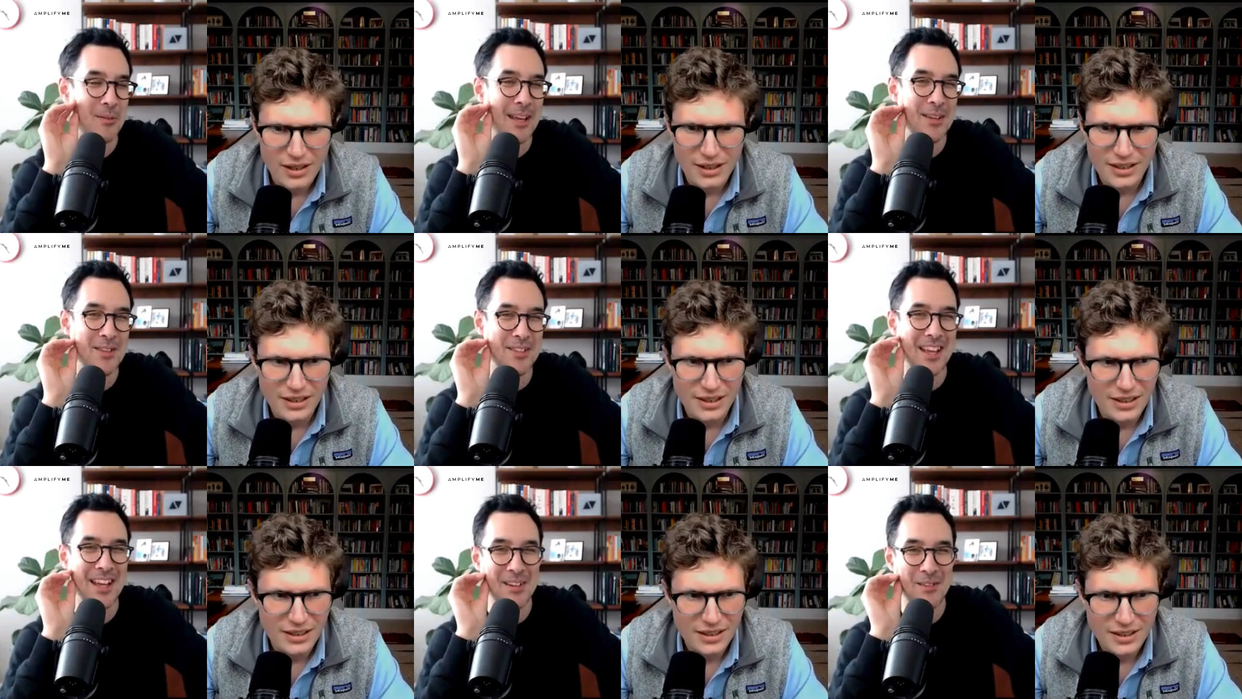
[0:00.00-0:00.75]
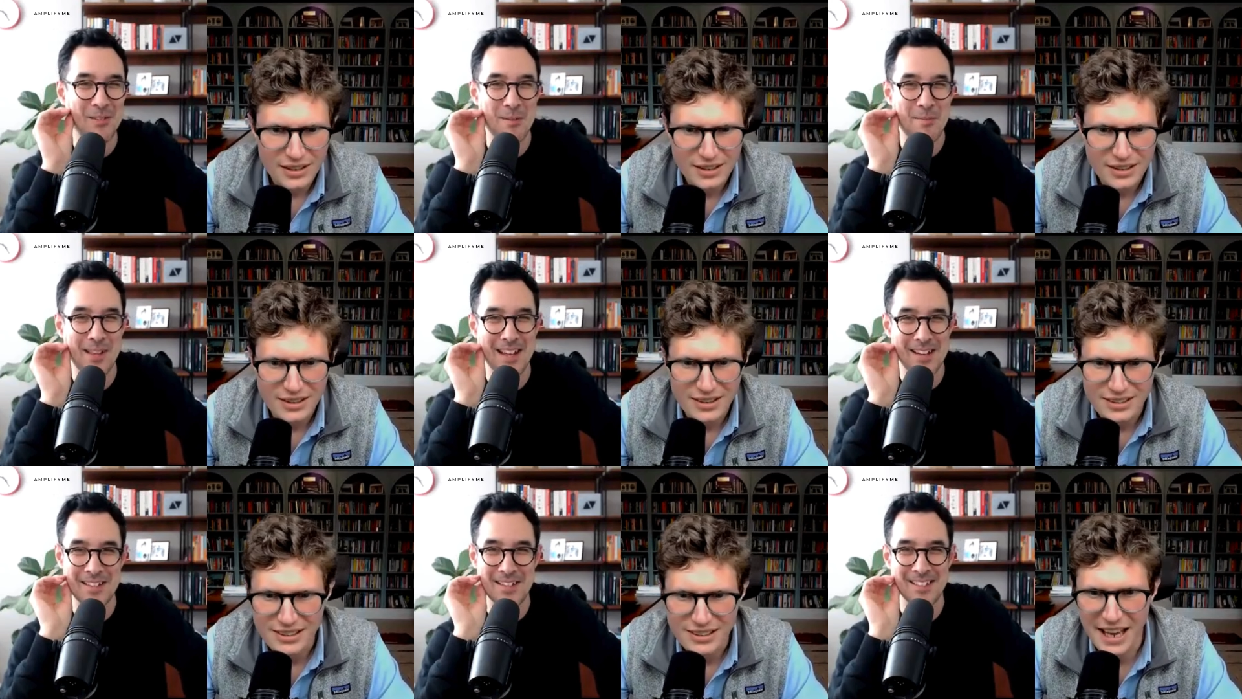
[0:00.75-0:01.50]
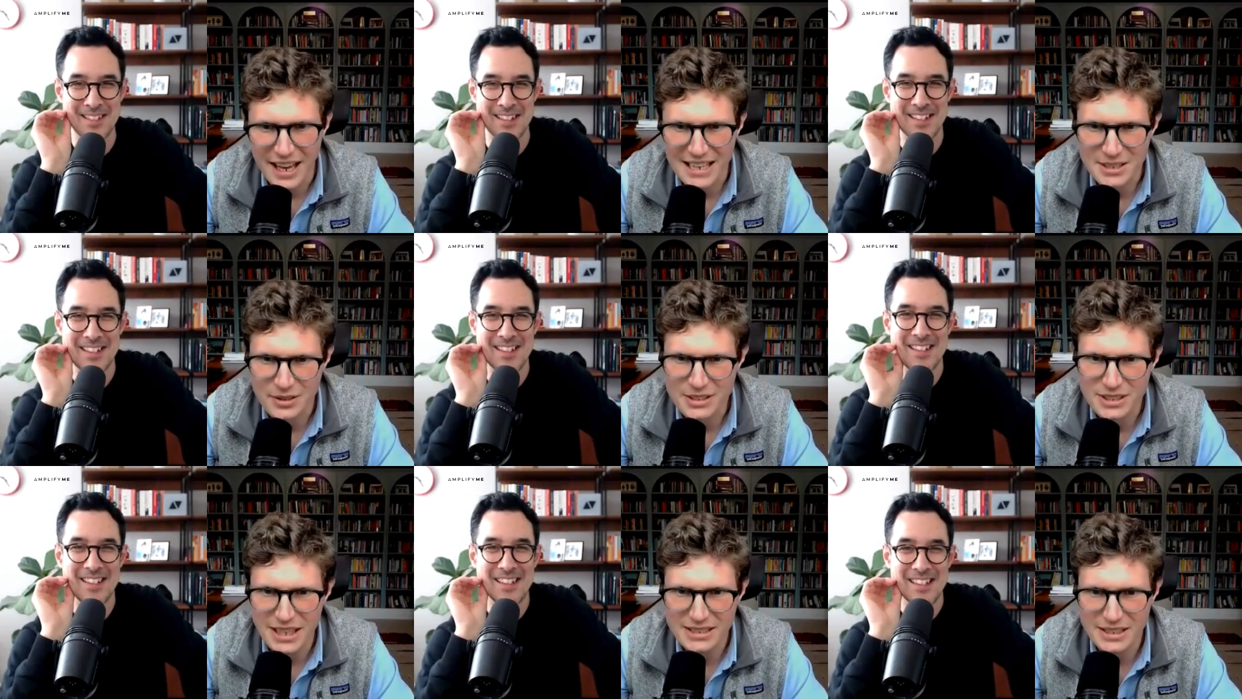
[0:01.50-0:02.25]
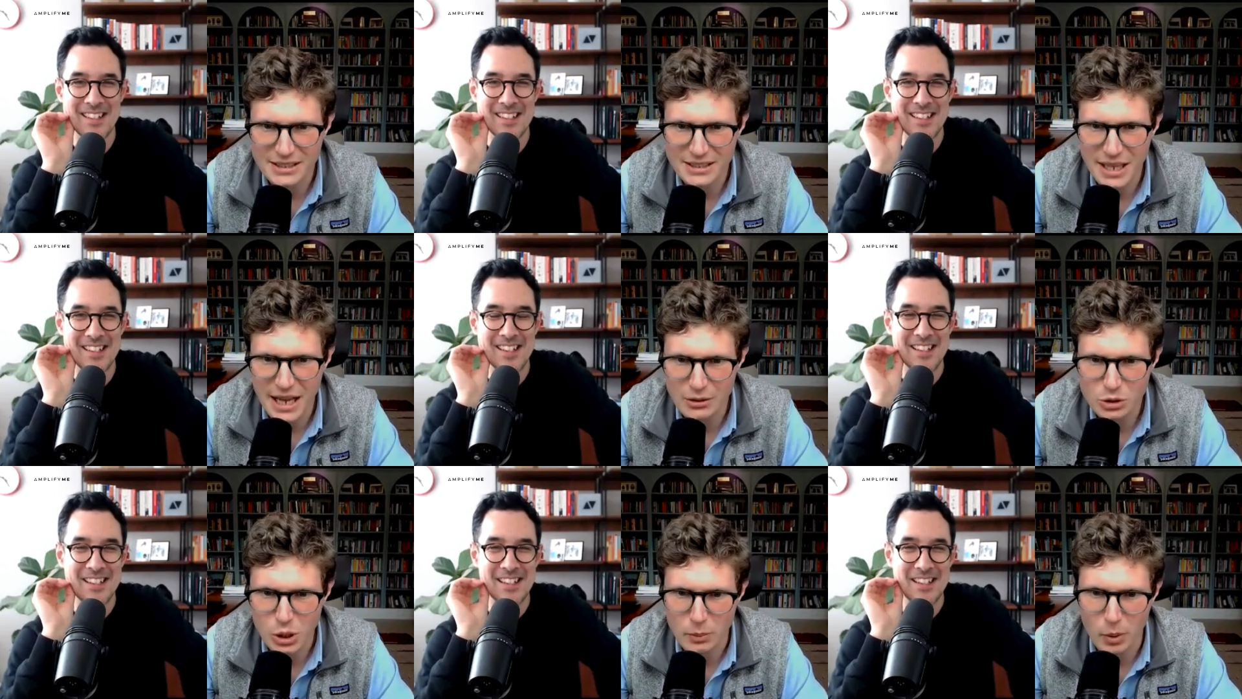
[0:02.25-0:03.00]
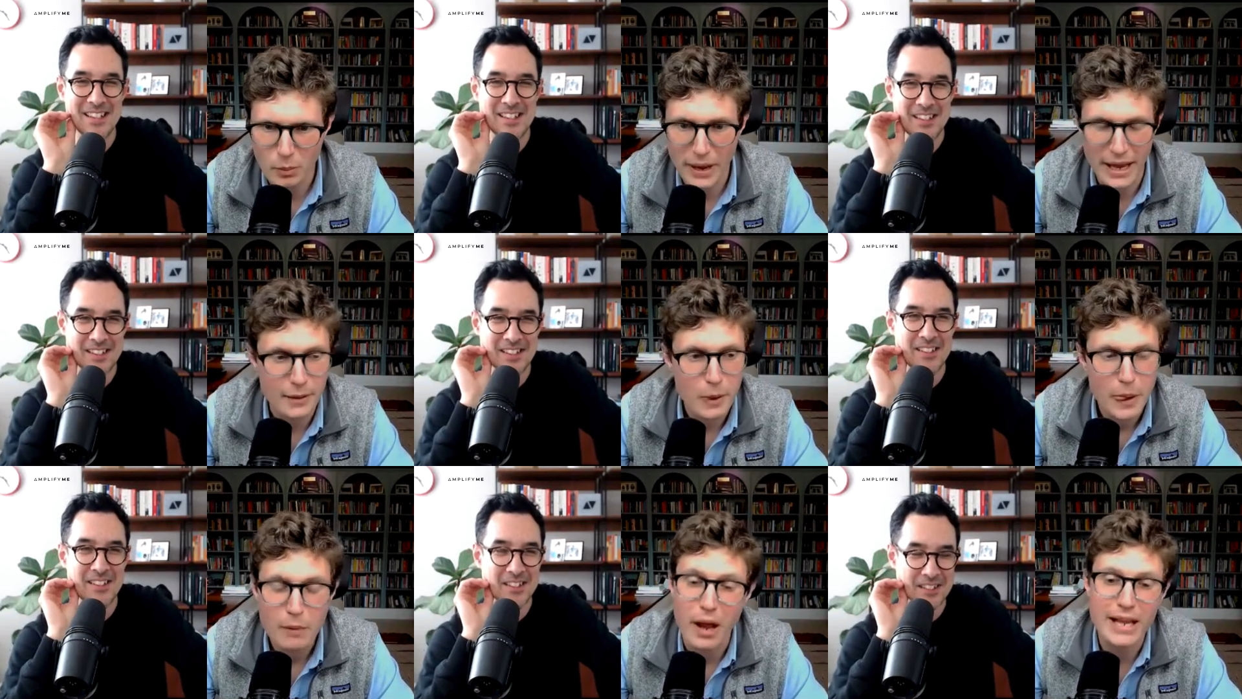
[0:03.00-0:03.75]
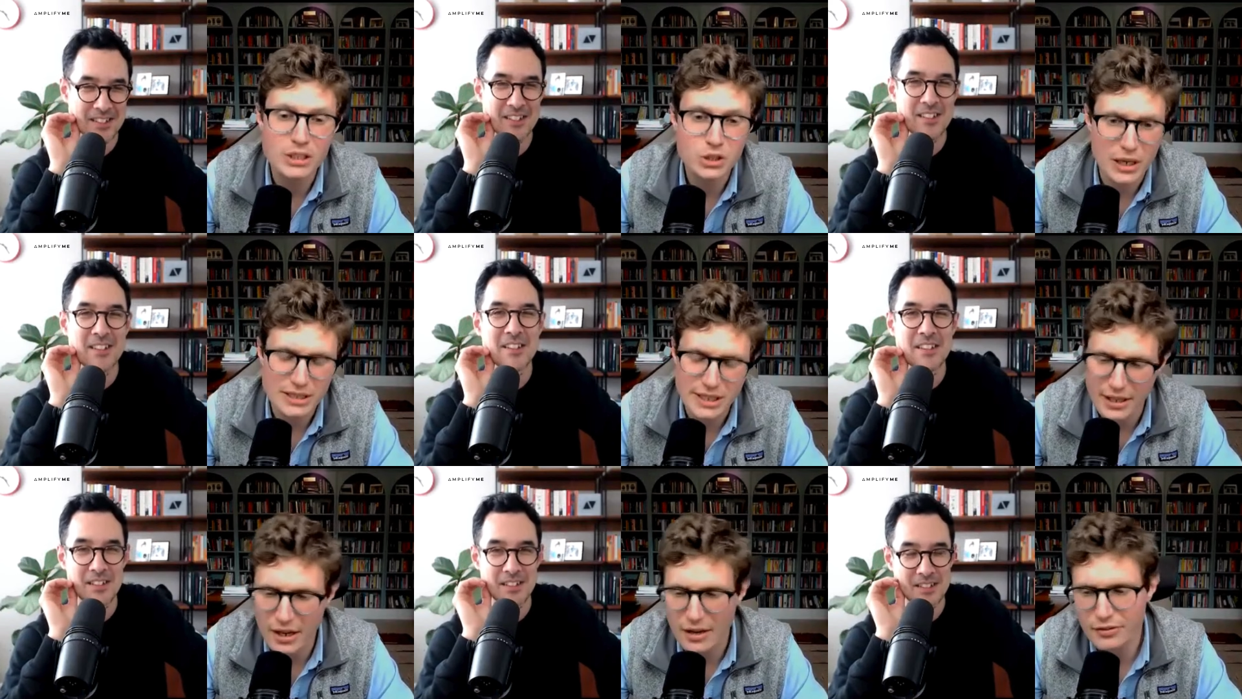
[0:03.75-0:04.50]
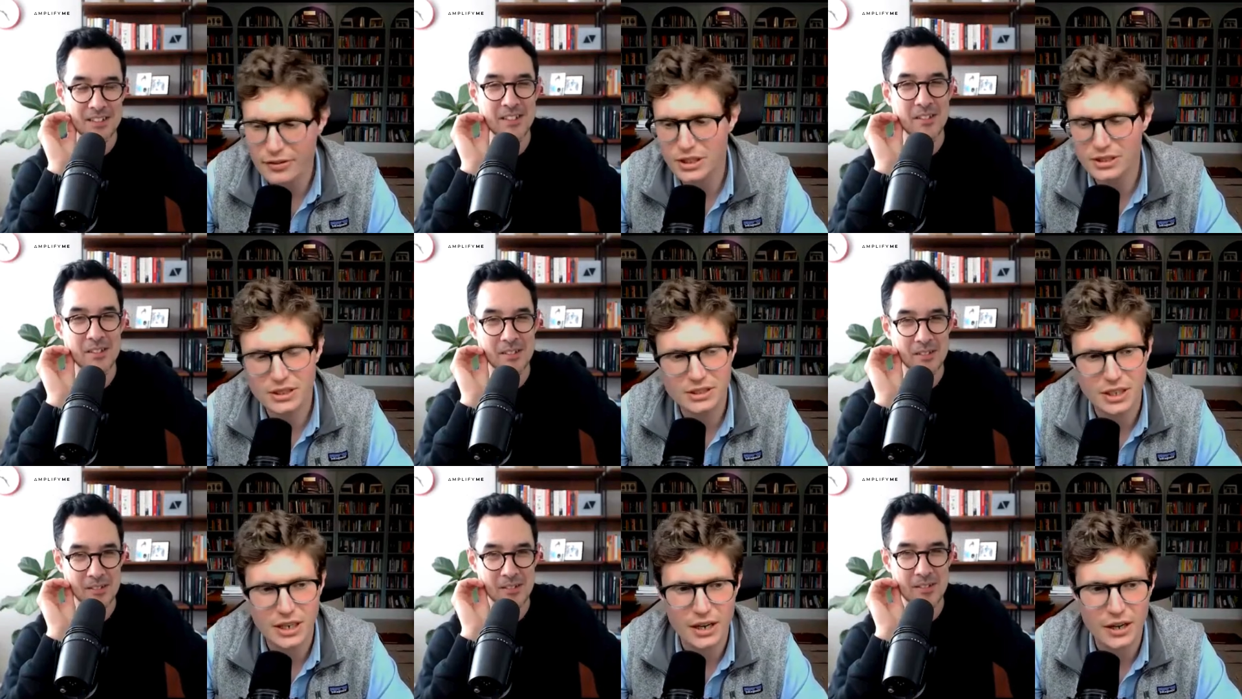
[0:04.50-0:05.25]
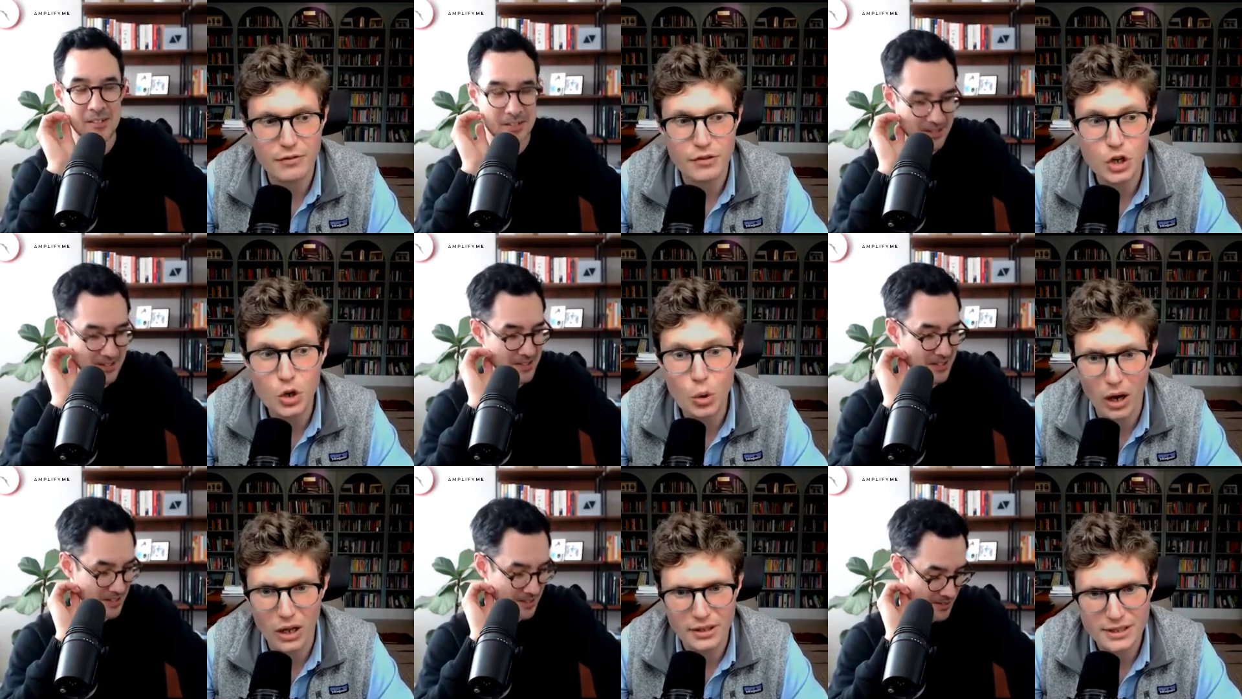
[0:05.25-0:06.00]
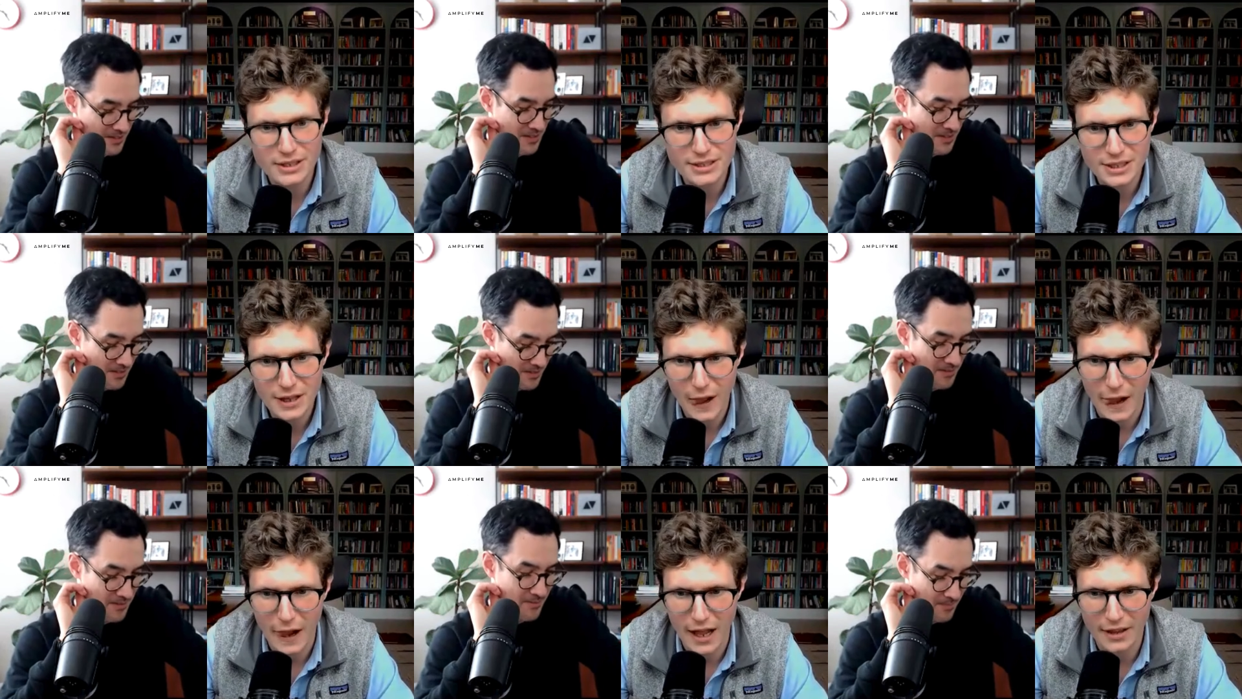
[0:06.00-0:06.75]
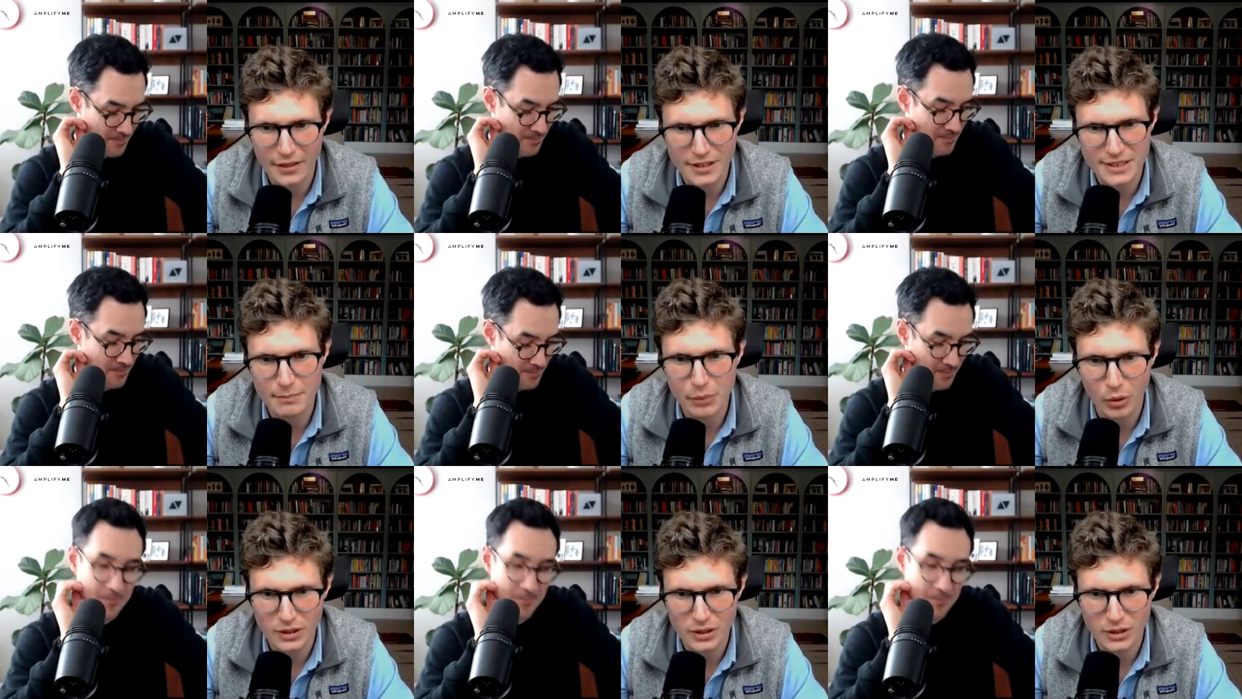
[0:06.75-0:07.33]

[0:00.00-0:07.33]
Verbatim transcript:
Speaker 1: now you say it, I remember that. Yeah.
Speaker 2: Yeah, so it's it's it's now triple B. But interesting enough, and just as a kind of nuance uh, that's